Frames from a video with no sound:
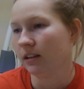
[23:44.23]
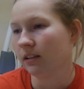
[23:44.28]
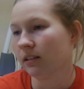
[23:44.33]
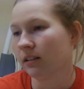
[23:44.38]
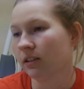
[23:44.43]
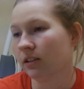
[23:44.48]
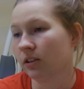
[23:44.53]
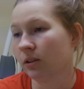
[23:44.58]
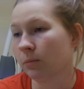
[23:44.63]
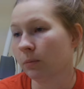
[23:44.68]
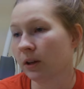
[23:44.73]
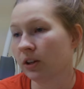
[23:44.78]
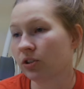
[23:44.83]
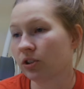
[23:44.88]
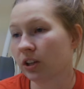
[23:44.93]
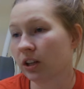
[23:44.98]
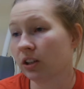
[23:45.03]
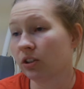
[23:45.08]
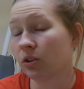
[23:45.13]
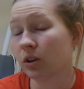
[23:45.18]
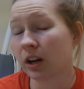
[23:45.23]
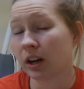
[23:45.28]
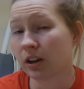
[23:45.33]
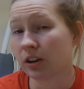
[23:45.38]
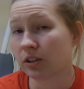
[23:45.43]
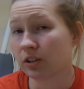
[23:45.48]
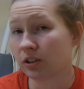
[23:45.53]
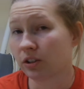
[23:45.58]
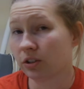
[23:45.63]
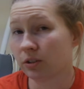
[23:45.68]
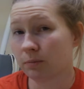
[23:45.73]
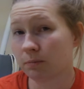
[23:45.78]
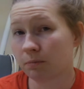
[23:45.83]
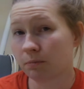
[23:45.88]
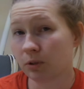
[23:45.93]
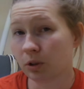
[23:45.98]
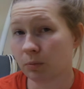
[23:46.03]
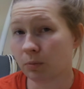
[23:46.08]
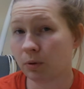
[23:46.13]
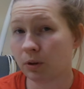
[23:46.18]
You pinch it, and
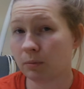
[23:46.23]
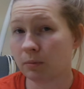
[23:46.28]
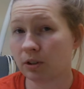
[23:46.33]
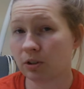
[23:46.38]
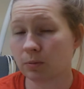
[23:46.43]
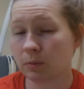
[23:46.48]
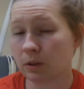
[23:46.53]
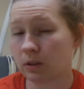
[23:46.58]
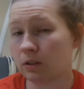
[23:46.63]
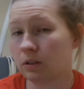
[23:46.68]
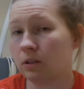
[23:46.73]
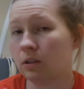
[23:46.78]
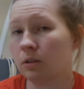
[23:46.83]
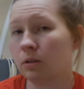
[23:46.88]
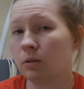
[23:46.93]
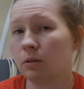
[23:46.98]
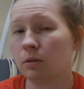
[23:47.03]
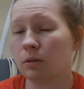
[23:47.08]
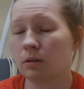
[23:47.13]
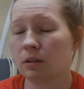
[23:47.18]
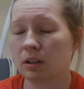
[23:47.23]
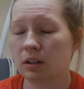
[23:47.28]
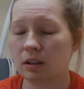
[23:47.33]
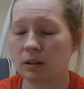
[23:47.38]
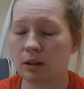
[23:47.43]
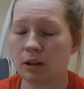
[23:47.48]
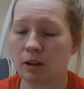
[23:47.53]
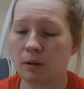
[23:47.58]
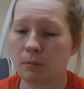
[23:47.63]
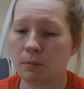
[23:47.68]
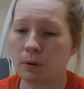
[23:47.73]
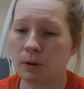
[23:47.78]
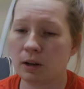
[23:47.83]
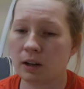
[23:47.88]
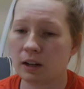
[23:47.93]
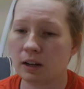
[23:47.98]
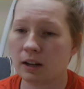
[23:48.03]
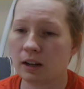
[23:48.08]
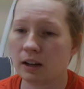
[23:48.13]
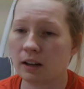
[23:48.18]
you're pretty much supposed to put
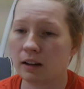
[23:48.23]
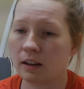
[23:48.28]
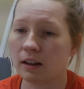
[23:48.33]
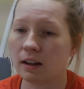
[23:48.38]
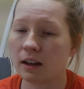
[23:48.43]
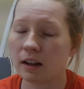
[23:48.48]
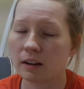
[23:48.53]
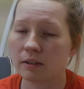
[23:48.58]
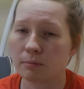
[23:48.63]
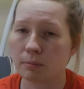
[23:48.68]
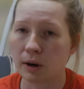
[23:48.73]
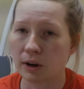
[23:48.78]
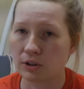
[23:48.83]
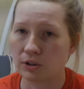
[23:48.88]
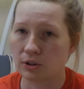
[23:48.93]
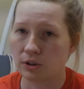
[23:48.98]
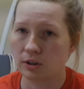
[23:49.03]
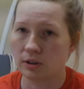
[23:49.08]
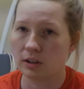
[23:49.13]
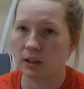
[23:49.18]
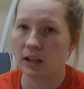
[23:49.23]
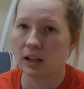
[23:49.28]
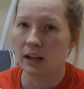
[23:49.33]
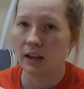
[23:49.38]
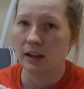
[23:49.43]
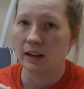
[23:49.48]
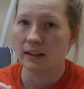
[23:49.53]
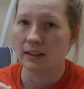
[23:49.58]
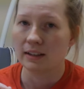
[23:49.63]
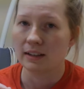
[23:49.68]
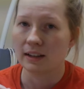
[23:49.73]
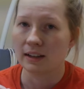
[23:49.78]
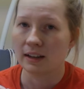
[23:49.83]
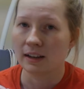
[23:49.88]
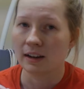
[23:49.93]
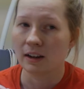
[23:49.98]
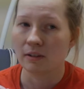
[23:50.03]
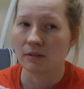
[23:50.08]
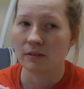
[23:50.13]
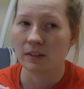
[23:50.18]
in a lot of pressure,
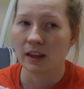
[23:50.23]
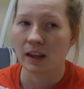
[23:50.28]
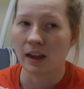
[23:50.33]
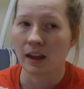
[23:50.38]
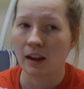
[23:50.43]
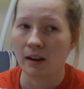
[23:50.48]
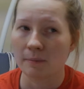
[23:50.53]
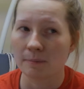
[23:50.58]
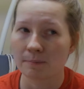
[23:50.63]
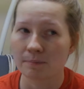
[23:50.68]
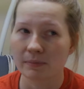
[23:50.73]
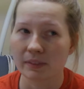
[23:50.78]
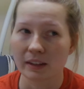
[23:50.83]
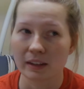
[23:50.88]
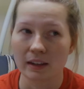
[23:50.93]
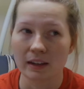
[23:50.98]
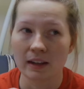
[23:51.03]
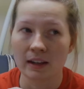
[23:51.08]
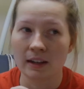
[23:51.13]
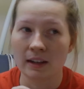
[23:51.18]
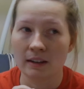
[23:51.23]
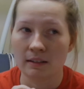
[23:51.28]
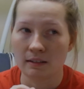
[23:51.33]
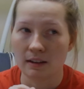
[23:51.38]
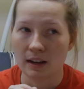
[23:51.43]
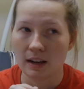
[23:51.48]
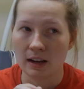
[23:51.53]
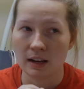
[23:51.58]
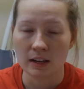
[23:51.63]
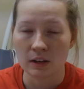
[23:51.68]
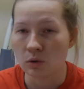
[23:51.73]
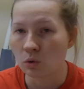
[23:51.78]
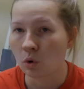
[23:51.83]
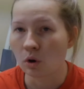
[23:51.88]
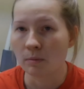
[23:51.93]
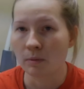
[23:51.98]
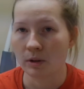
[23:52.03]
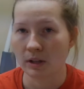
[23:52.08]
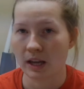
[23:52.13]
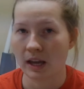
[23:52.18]
enough that in any
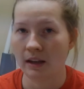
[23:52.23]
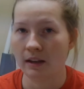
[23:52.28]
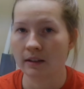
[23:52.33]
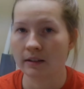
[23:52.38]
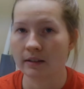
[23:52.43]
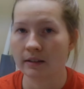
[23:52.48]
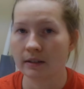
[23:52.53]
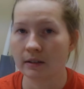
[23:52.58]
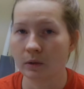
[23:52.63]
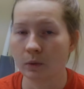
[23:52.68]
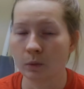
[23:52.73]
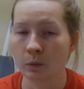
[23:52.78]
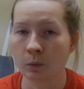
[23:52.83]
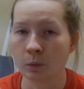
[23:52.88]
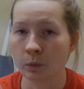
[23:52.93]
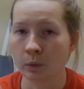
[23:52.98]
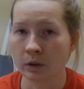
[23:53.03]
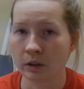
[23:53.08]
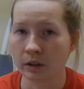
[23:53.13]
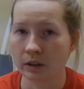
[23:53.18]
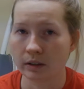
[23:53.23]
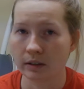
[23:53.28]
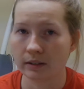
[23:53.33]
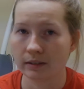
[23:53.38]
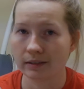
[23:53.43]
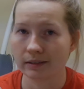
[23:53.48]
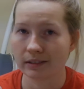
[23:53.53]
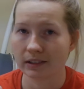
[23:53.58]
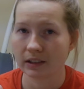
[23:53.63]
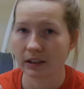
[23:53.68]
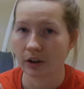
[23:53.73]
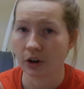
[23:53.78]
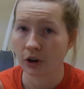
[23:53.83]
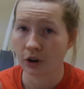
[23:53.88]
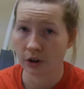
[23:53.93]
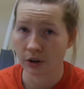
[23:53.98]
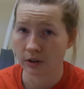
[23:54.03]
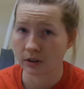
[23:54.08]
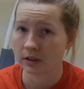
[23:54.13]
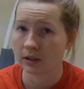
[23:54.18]
normal case would
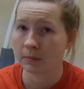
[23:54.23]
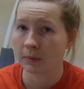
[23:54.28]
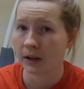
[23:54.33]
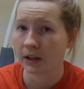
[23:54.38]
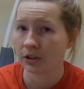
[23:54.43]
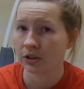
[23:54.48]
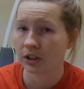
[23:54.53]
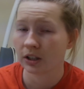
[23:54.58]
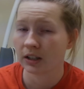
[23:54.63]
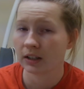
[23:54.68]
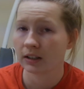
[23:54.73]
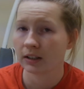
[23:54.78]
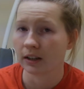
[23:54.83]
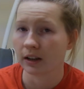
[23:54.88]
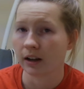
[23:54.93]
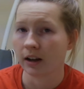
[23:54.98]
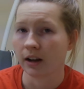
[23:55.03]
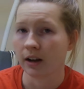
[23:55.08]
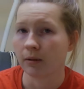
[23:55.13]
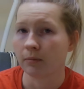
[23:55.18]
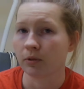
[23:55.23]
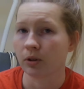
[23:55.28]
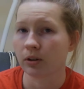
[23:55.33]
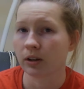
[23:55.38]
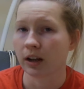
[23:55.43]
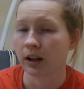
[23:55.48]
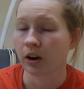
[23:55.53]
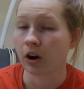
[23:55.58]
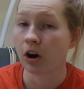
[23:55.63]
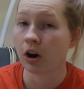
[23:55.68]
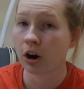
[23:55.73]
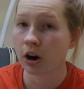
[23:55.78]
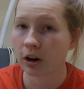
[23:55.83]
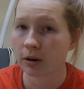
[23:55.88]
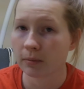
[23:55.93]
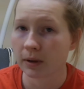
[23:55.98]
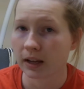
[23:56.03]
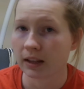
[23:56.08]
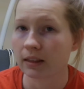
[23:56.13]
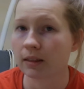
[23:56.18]
hurt the patient. You're not
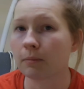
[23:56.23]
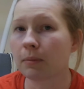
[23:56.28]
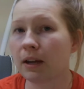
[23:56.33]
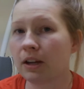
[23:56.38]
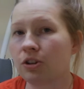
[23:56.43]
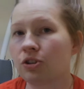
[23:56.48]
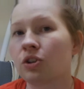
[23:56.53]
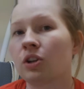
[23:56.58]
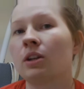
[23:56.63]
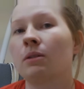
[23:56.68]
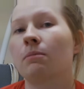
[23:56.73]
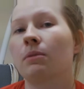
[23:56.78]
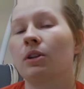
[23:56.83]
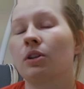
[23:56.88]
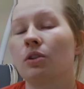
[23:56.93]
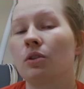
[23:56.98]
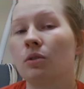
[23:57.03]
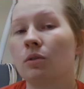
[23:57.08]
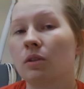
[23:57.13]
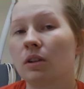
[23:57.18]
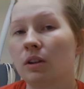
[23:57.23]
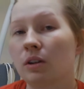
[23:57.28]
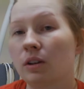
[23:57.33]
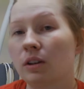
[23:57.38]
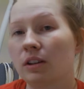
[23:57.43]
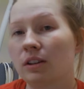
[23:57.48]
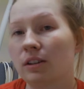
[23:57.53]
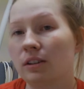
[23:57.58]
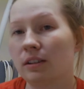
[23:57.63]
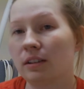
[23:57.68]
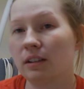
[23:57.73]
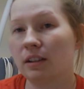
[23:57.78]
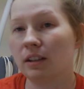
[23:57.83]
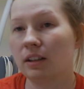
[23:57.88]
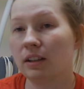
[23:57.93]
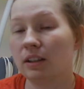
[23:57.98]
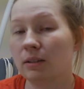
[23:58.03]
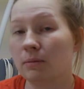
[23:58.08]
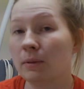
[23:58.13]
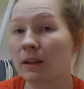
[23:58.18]
harming the patient, but you
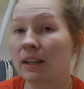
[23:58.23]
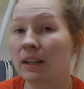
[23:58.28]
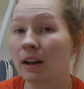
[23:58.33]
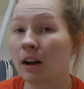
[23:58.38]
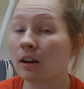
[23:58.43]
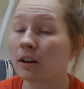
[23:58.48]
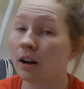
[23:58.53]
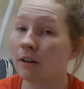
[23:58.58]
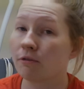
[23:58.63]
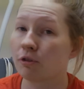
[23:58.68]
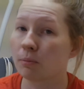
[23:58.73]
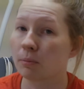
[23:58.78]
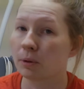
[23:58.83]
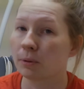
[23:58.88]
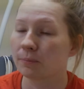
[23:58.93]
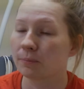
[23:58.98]
make it uncomfortable.